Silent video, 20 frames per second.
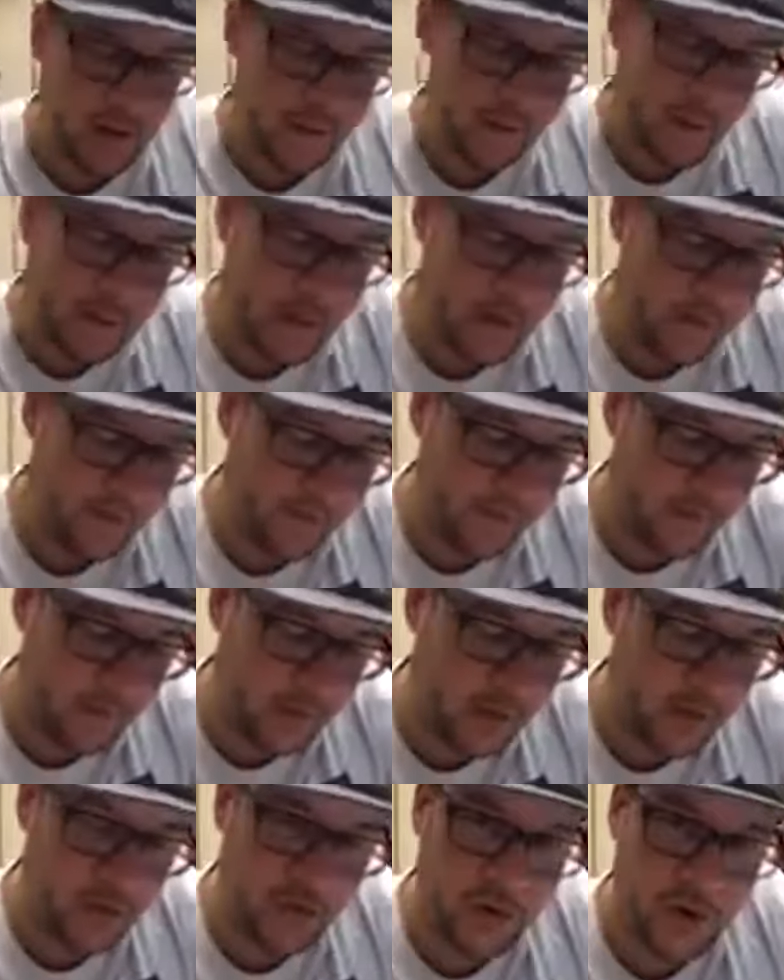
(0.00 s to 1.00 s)
But if
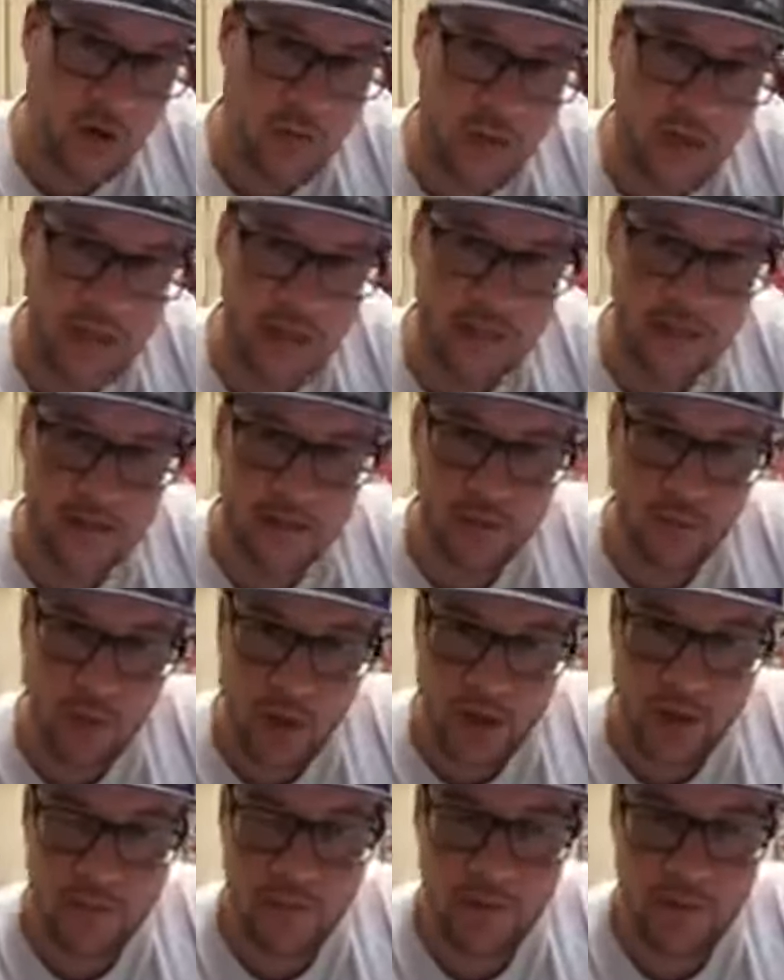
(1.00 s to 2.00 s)
the Euro Bs is
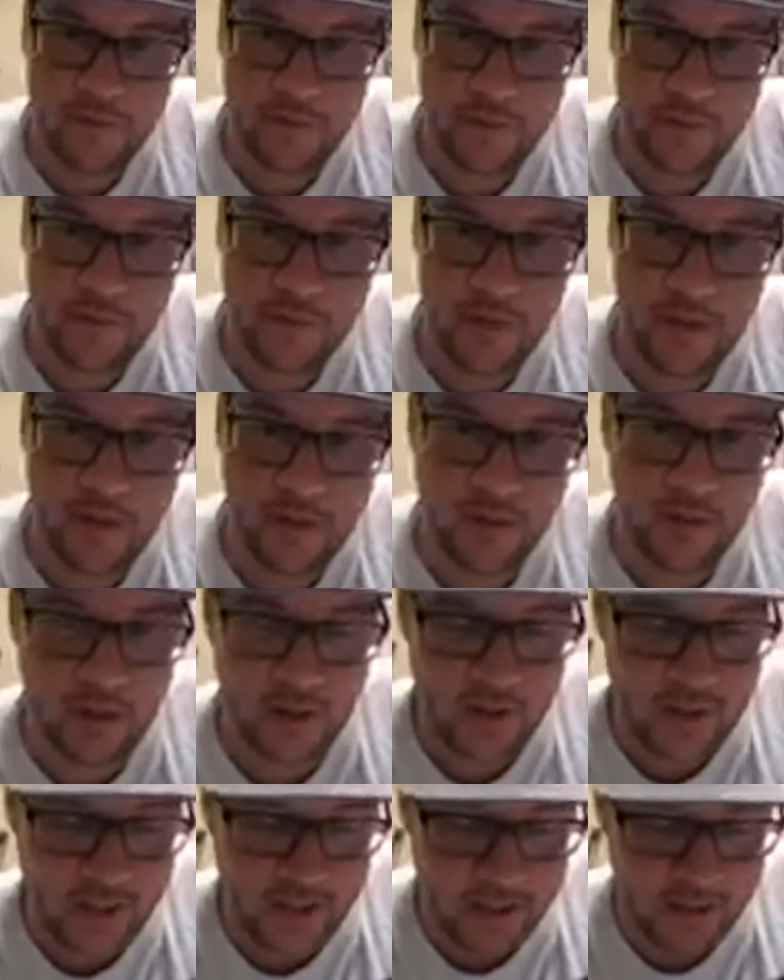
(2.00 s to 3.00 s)
right before the
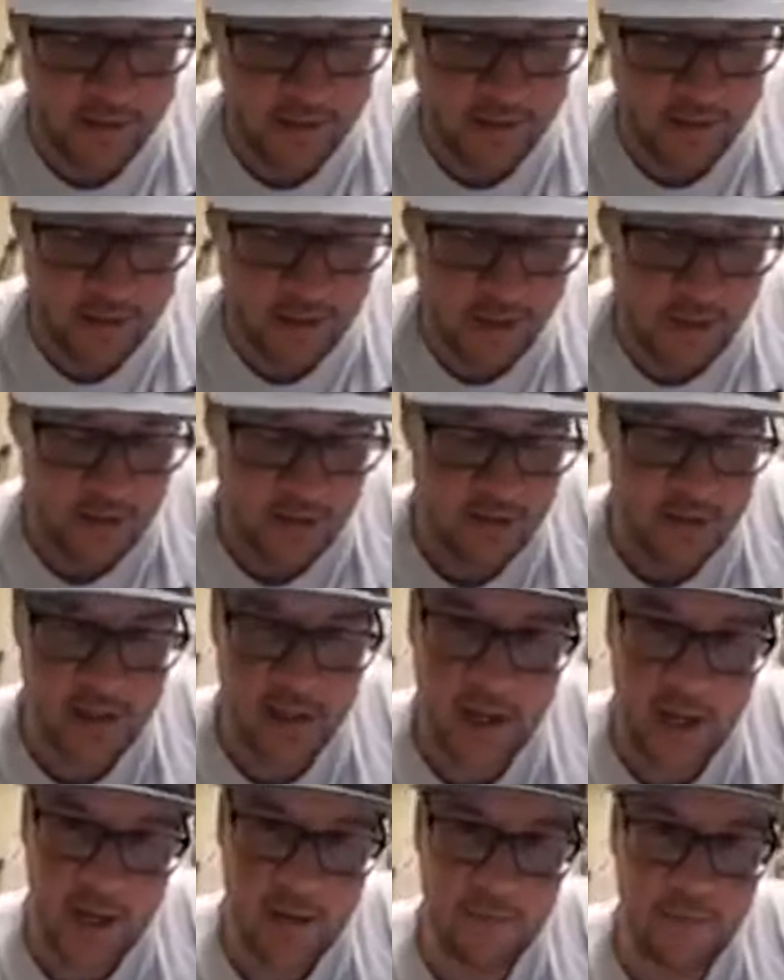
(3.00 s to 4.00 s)
Euro As,
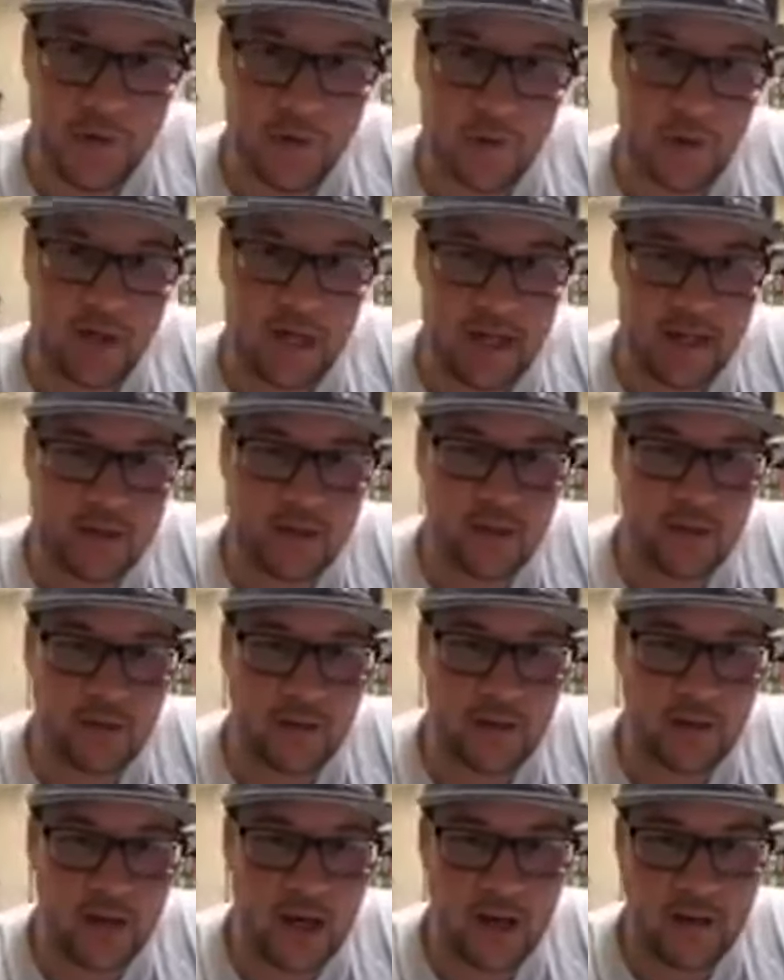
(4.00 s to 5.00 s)
then everyone has to
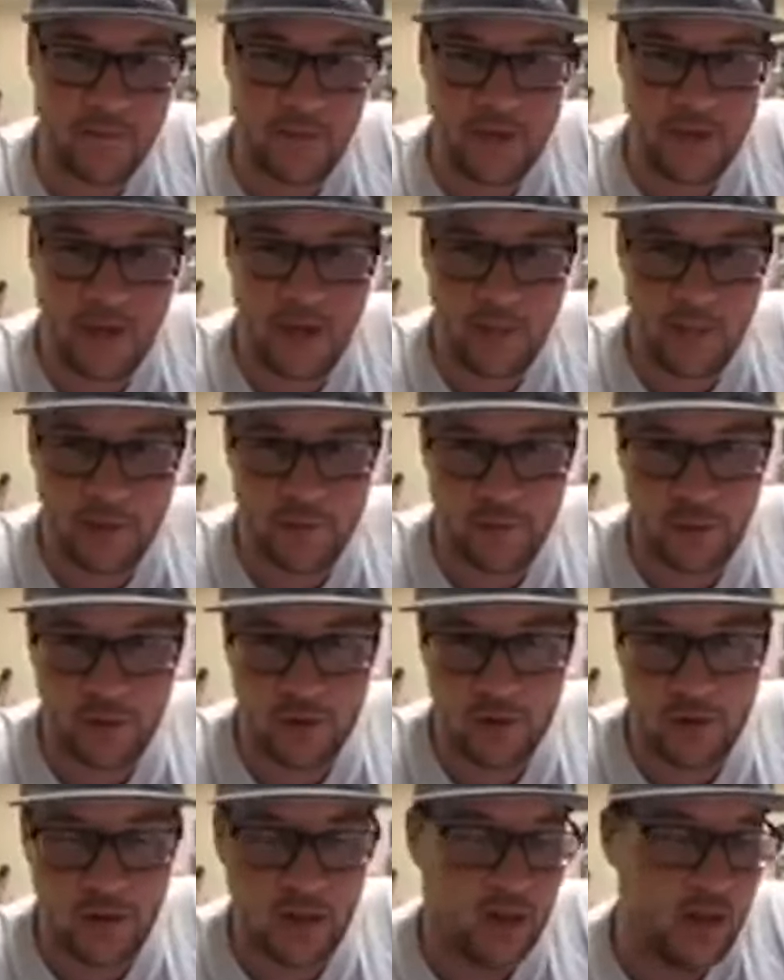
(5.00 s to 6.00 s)
arrive the day
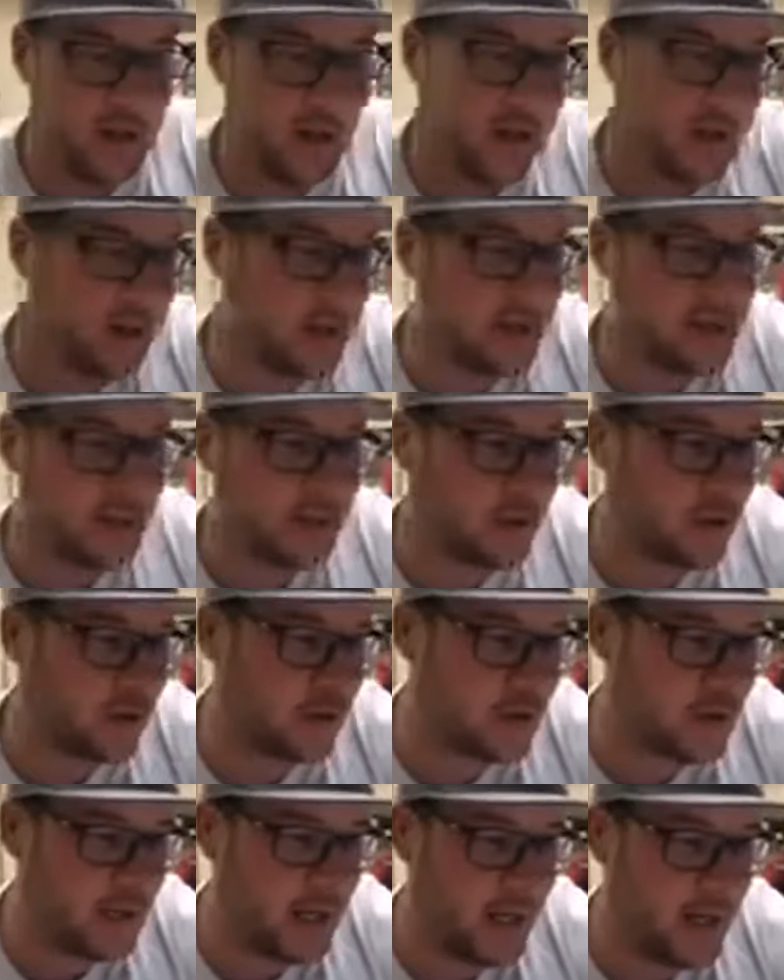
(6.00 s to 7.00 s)
before. It doesn't
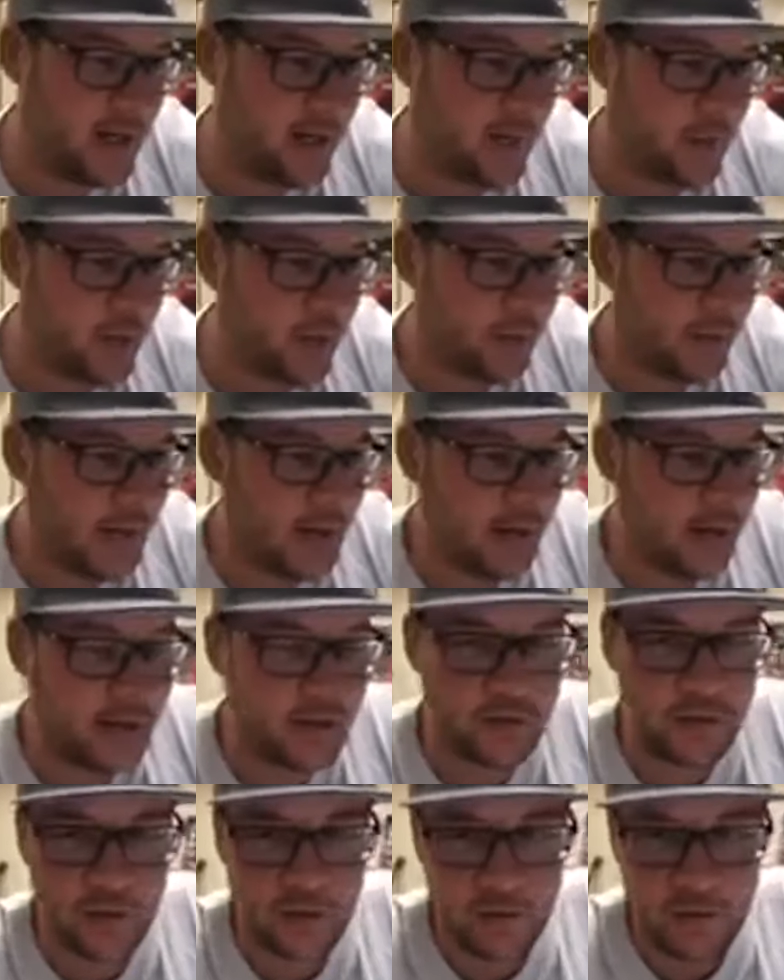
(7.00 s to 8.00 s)
cost any more money
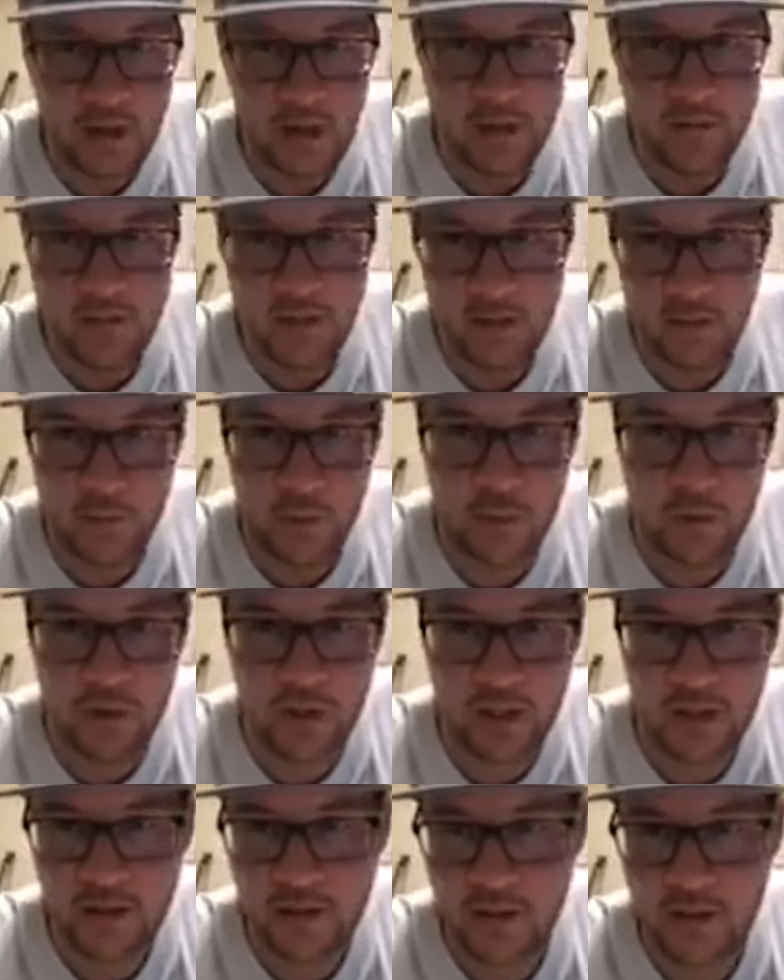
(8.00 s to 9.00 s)
to arrive in the
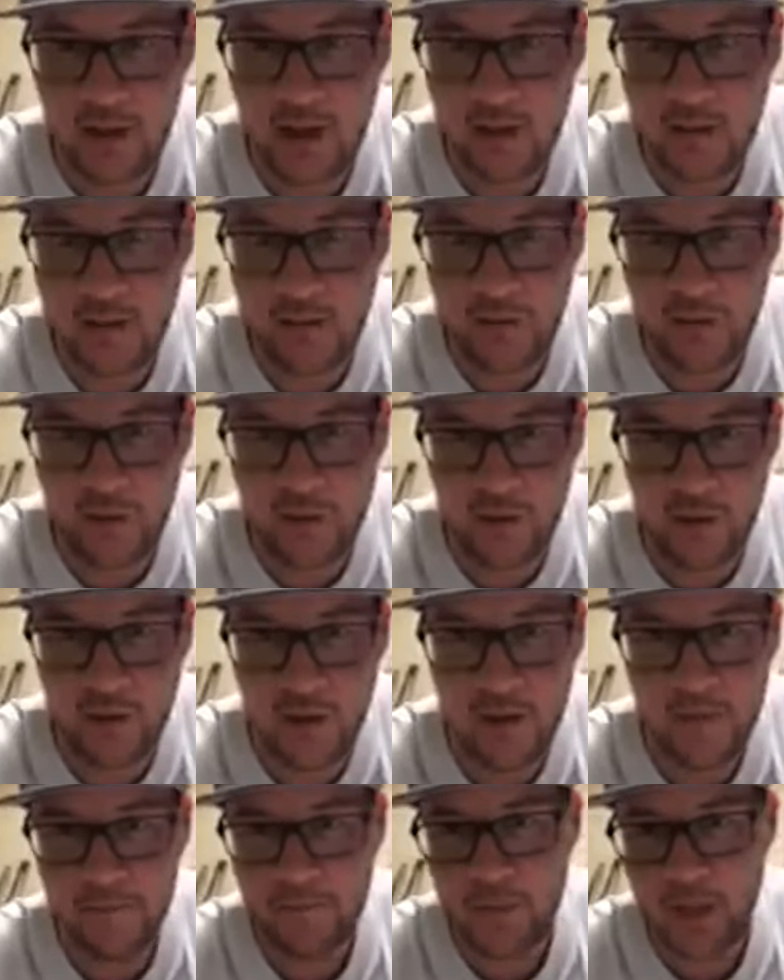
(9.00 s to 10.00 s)
morning the day before
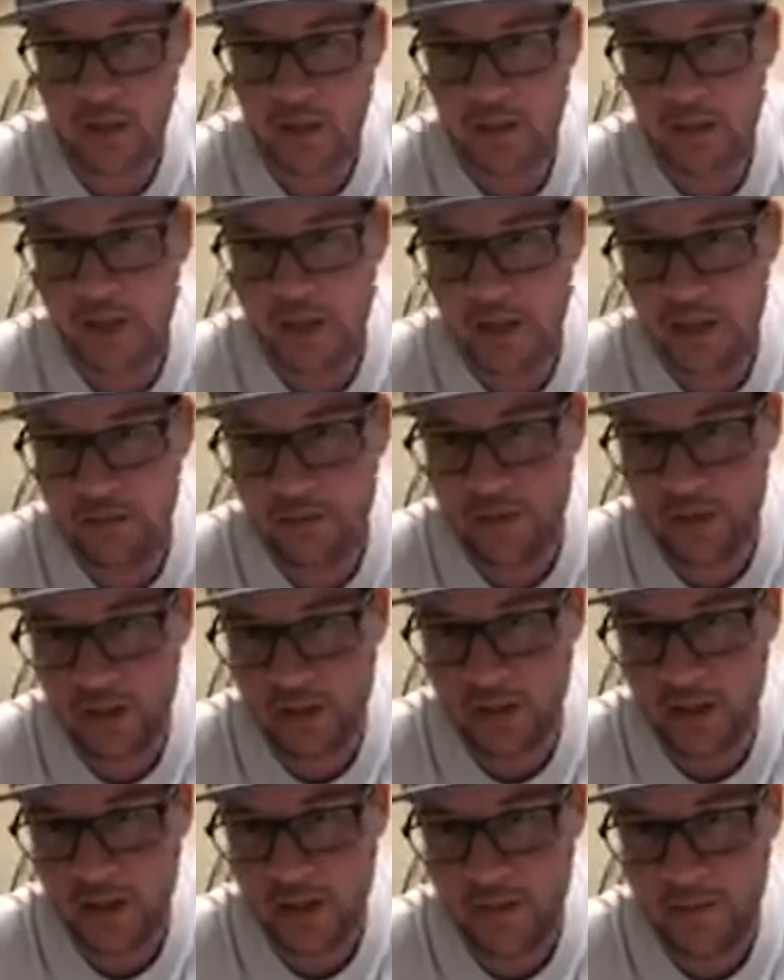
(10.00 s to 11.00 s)
than in the
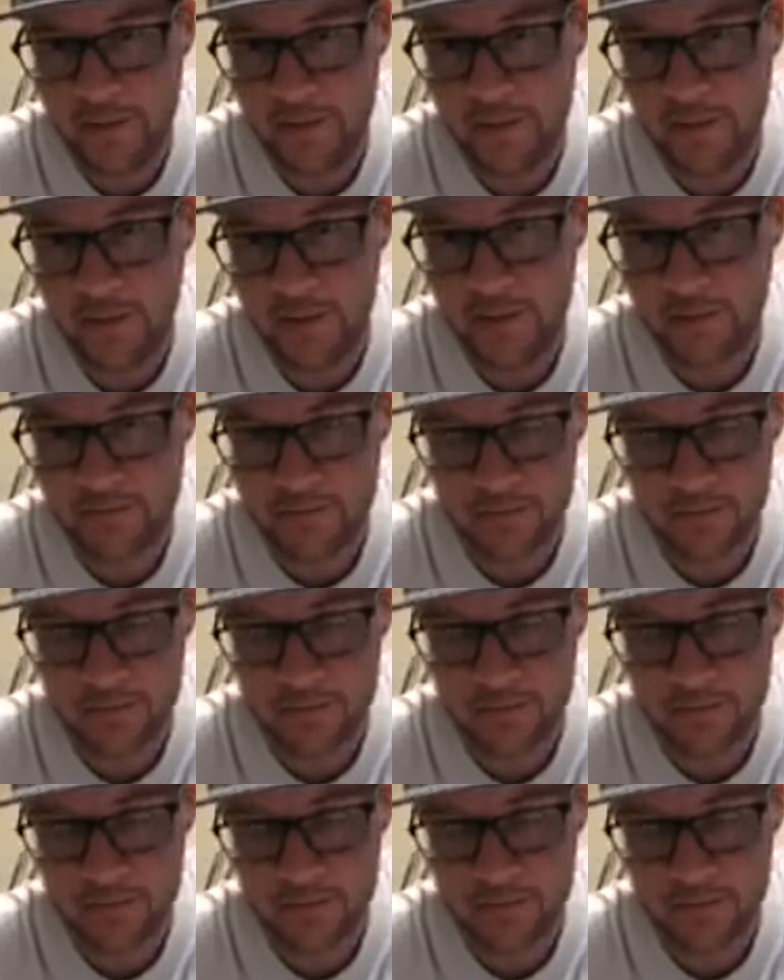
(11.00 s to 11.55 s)
evening the day before.